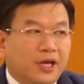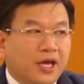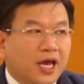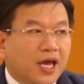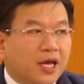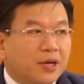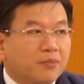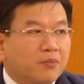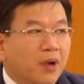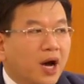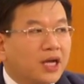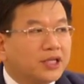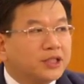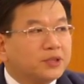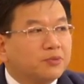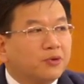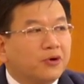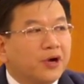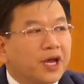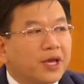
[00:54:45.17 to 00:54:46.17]
and
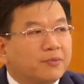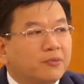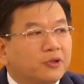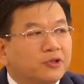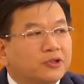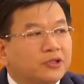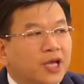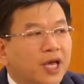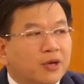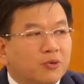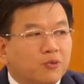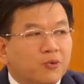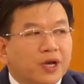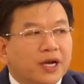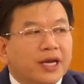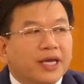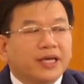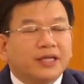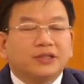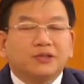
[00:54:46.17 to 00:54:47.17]
much more able and
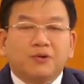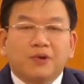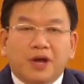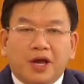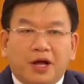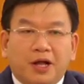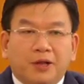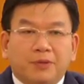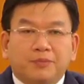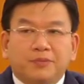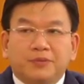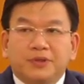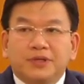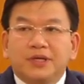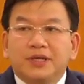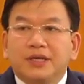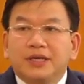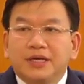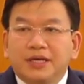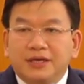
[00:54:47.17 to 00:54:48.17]
willing to help
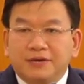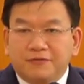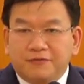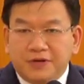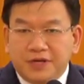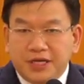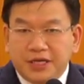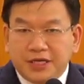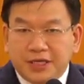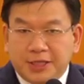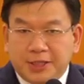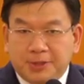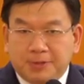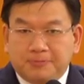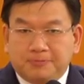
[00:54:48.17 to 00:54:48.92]
if needed.